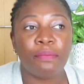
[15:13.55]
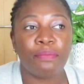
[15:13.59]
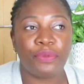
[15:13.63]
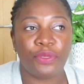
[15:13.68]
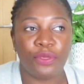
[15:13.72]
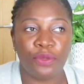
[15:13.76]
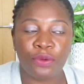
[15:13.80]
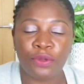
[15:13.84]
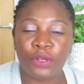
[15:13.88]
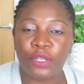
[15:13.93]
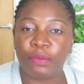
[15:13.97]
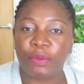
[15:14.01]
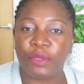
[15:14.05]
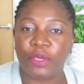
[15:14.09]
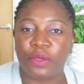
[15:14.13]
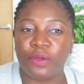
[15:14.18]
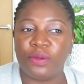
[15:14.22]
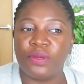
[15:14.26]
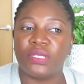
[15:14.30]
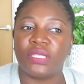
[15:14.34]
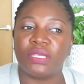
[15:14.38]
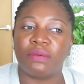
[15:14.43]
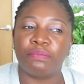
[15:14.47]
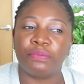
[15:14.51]
purely
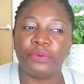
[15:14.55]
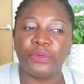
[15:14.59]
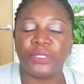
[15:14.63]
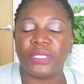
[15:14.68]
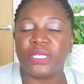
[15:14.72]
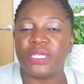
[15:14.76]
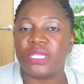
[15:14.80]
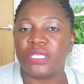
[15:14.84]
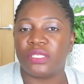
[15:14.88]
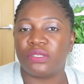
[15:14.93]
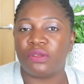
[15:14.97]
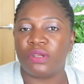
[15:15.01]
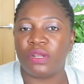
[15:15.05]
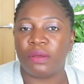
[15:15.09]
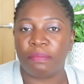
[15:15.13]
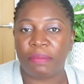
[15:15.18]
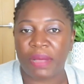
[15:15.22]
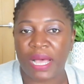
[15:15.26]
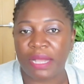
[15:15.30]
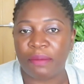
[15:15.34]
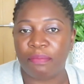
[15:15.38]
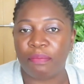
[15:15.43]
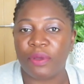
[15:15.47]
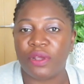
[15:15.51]
because I'm putting this on a
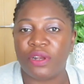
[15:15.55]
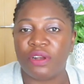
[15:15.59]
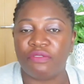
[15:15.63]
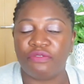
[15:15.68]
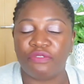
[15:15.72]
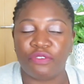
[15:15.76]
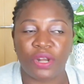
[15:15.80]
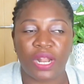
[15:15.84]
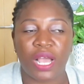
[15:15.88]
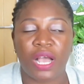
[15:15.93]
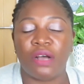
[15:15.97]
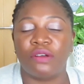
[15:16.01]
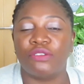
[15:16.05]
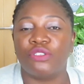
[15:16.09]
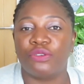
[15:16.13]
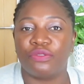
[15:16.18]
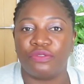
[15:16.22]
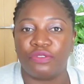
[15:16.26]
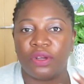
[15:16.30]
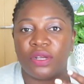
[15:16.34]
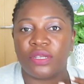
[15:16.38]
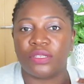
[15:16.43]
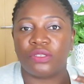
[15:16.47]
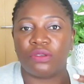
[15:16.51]
back burner for now to
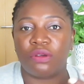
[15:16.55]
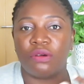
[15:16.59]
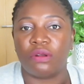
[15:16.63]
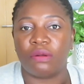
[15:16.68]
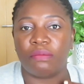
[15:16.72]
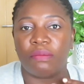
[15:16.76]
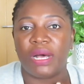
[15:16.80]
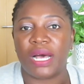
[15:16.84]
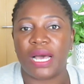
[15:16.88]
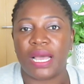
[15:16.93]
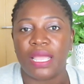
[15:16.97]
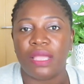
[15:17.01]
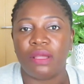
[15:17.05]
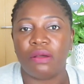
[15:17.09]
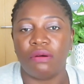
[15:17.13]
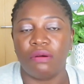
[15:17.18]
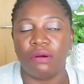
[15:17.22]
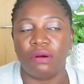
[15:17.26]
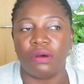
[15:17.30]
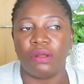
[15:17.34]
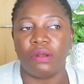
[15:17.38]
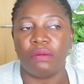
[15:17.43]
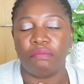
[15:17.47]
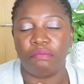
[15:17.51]
focus on my
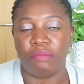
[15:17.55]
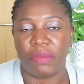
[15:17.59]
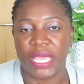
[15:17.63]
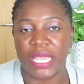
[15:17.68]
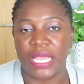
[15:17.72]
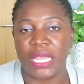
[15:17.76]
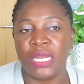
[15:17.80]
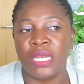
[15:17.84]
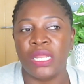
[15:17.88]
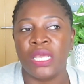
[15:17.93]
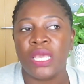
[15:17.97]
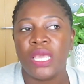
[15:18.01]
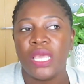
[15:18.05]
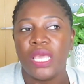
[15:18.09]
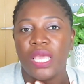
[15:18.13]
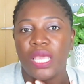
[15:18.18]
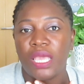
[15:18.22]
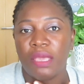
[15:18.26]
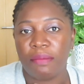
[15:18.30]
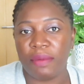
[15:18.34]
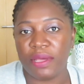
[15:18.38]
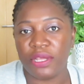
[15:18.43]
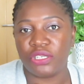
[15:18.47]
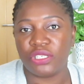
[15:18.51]
own main
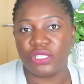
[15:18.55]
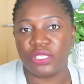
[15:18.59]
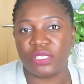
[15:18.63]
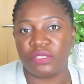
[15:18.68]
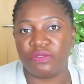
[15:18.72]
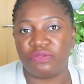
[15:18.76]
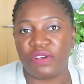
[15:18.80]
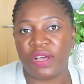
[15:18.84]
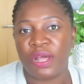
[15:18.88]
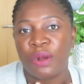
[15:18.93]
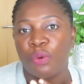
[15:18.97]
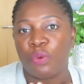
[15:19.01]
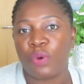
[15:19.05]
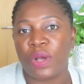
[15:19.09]
emergency fund.